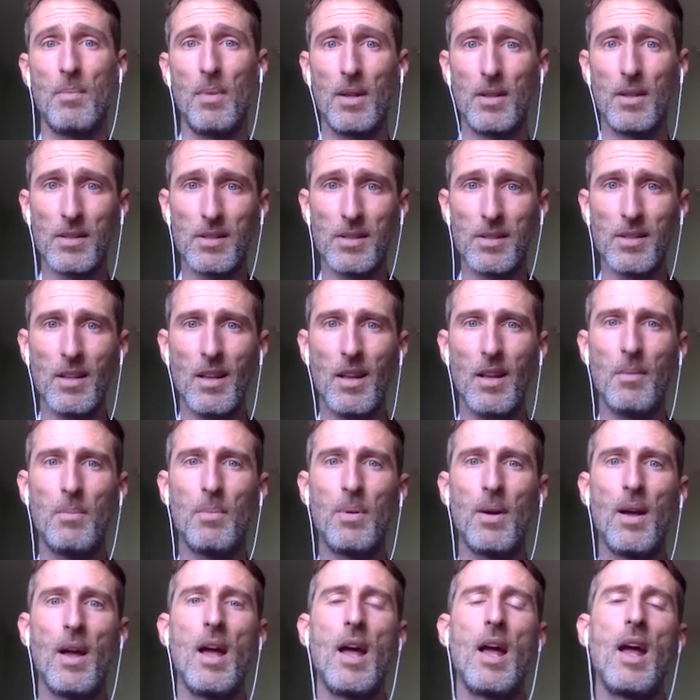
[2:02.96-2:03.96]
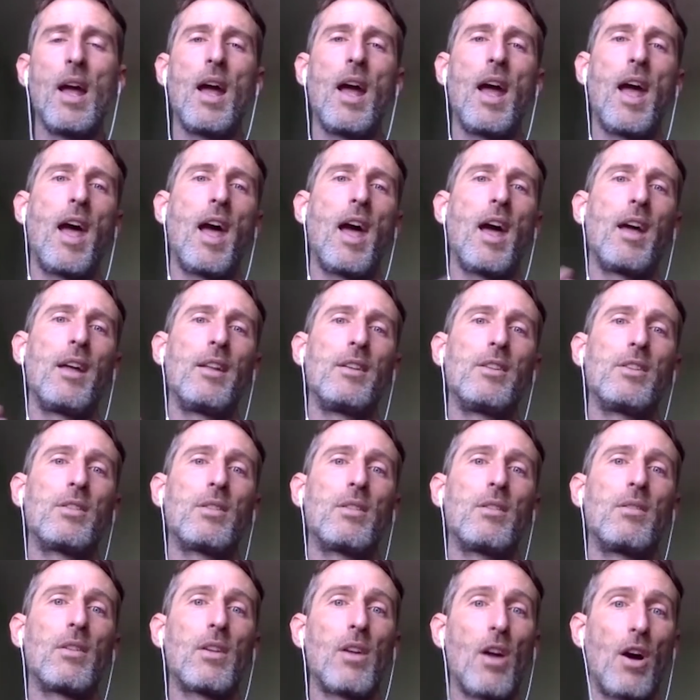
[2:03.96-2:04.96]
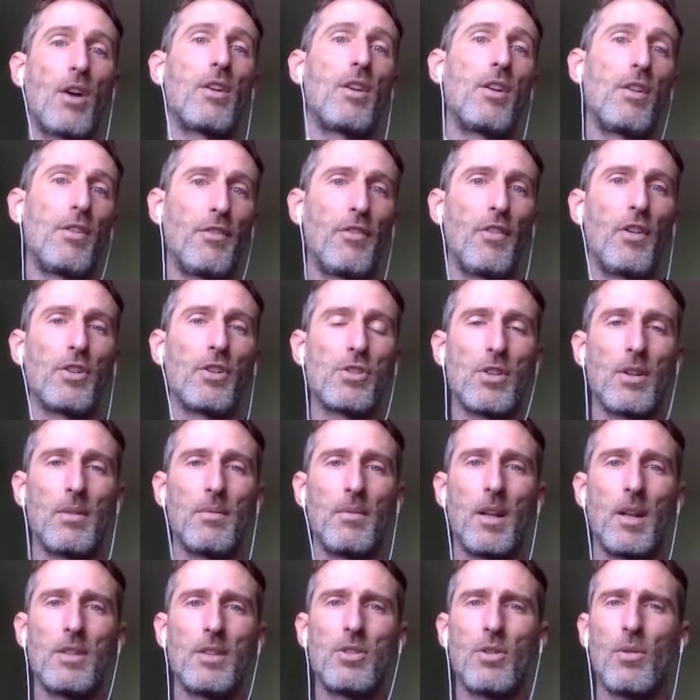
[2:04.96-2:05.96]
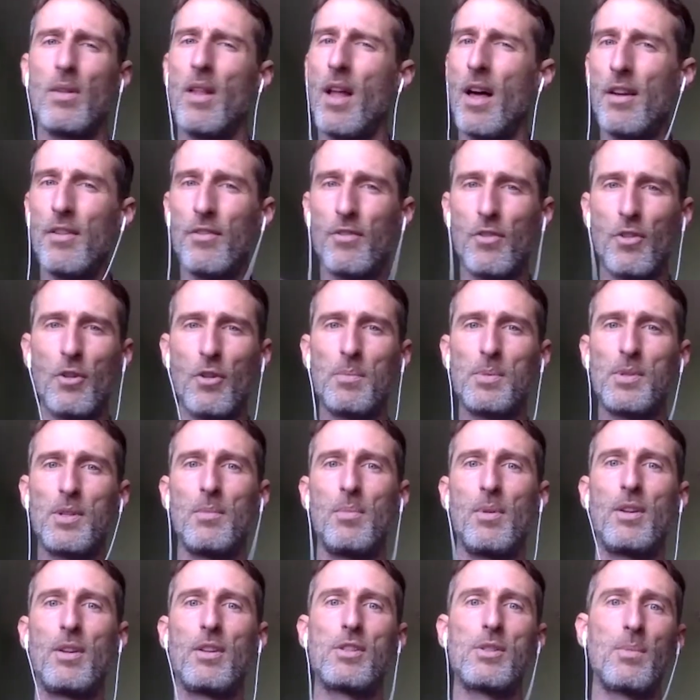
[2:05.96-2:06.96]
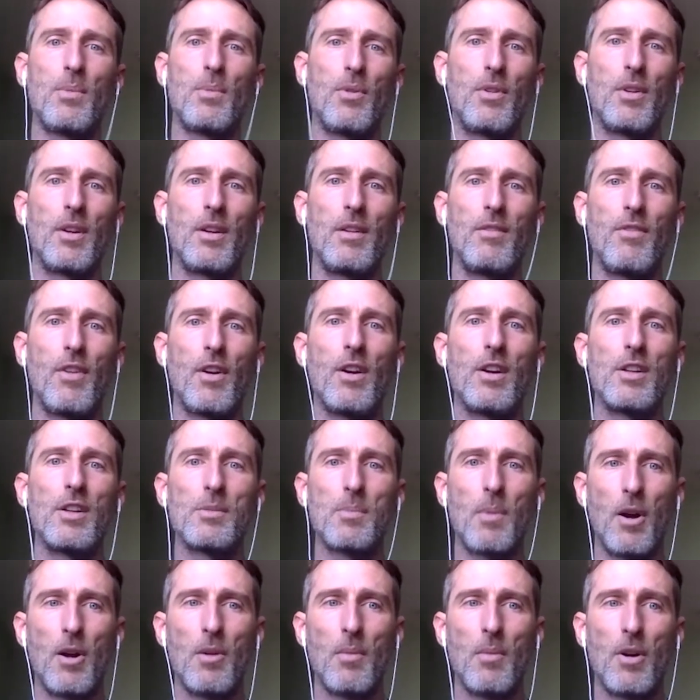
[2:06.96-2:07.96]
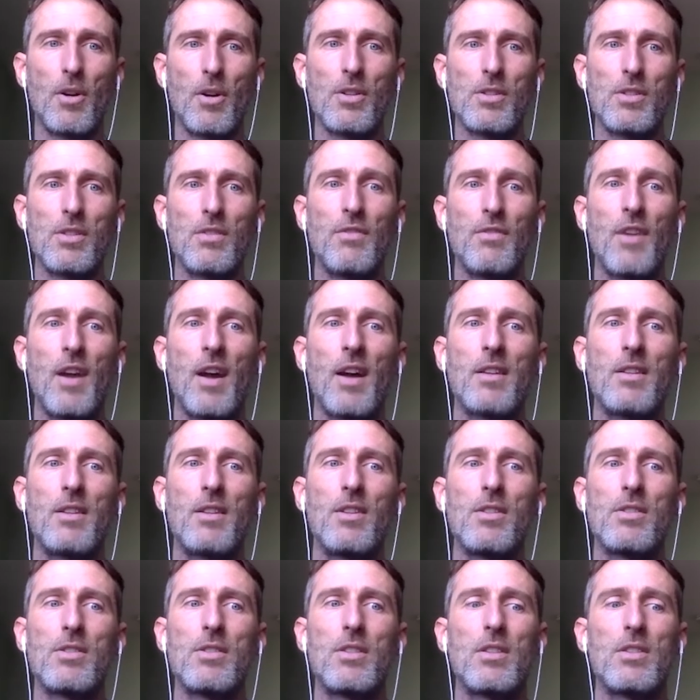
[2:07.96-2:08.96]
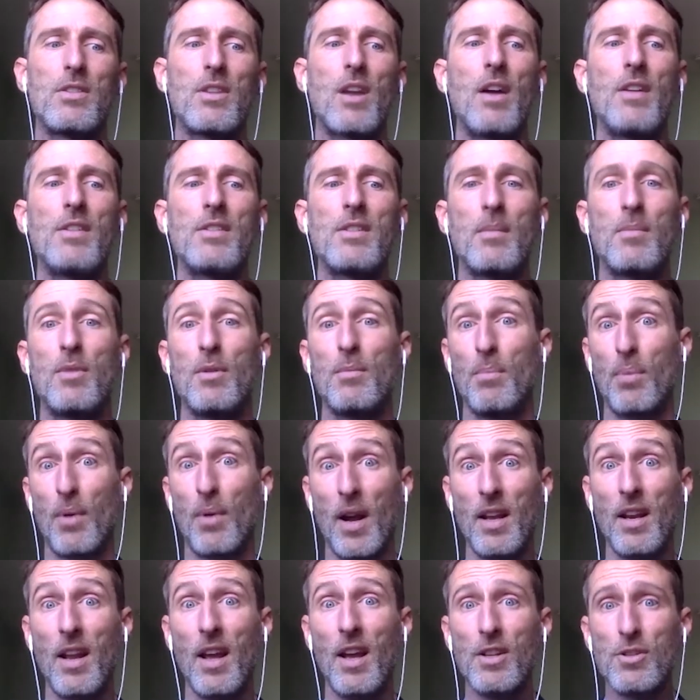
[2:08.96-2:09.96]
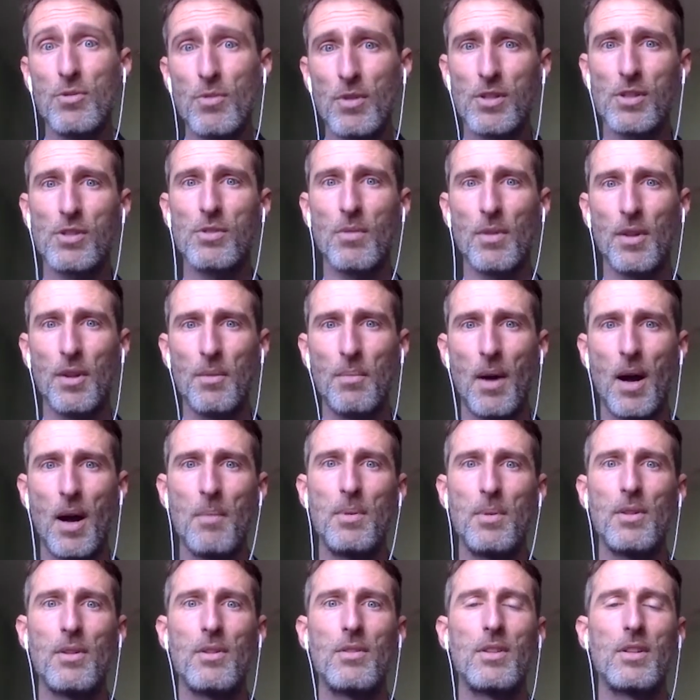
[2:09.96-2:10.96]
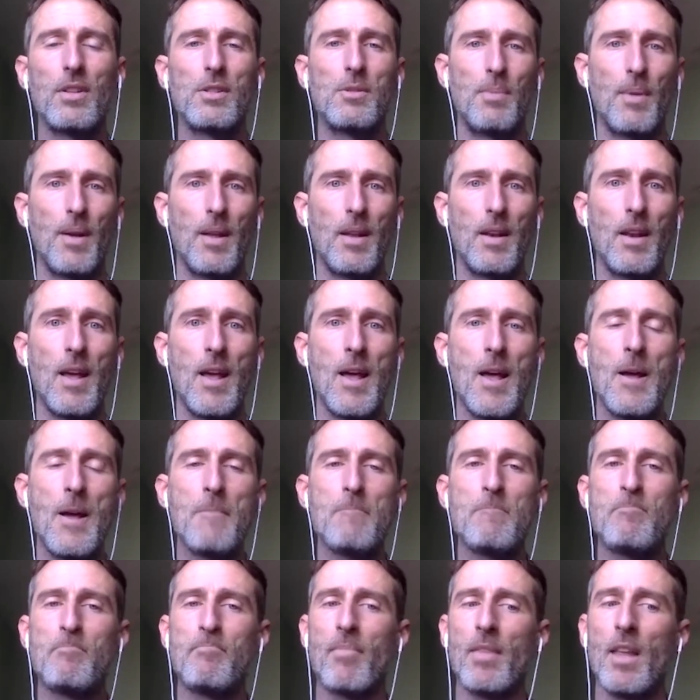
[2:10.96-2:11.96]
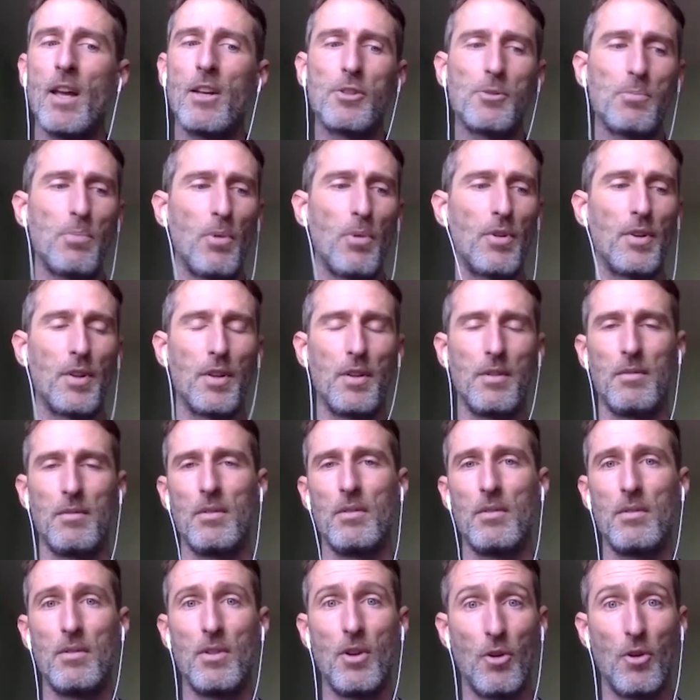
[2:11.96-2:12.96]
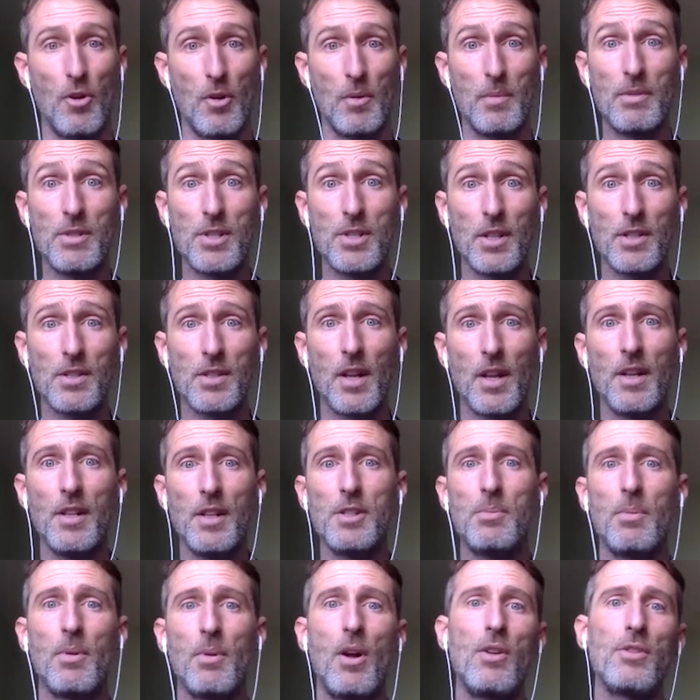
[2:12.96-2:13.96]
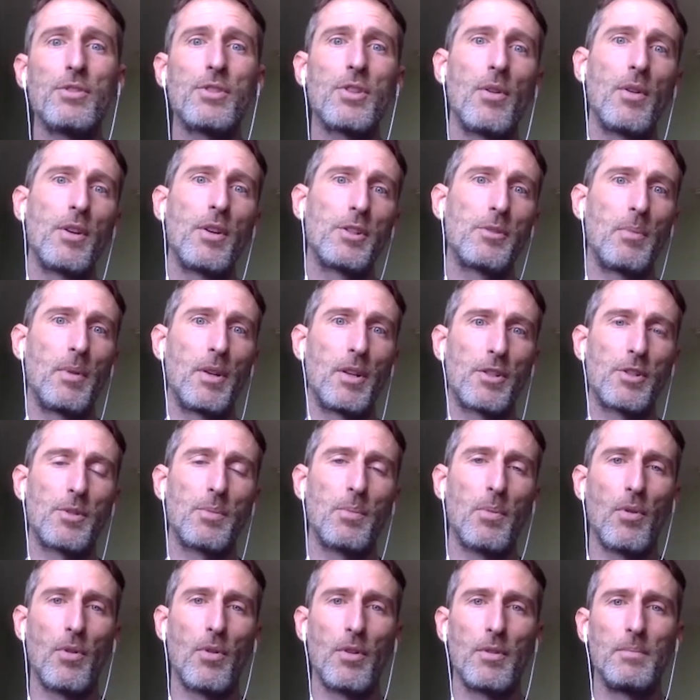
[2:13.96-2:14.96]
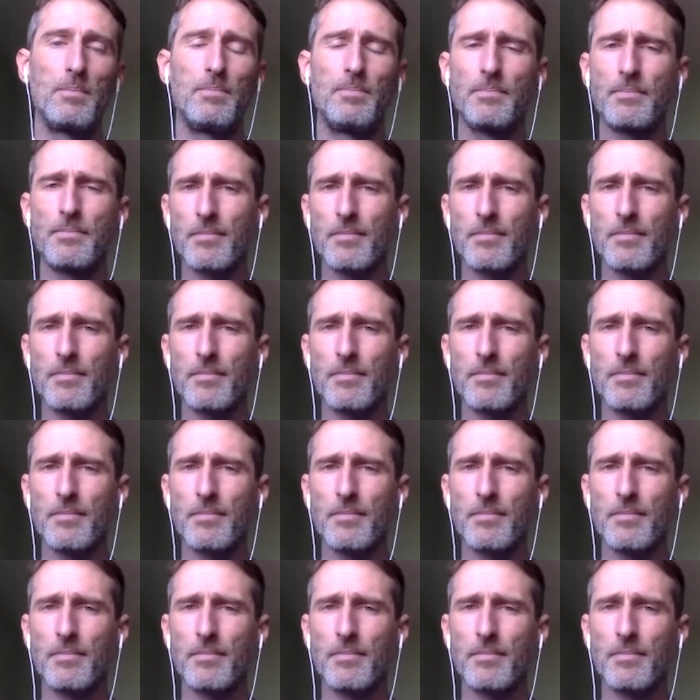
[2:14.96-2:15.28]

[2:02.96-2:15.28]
be in sleep and cognitive function. And so a lot of groups have been exploring various biomarkers. In fact, there's this concept of brain age, which is really popular, that's been explored in neuroimaging studies, but also has been explored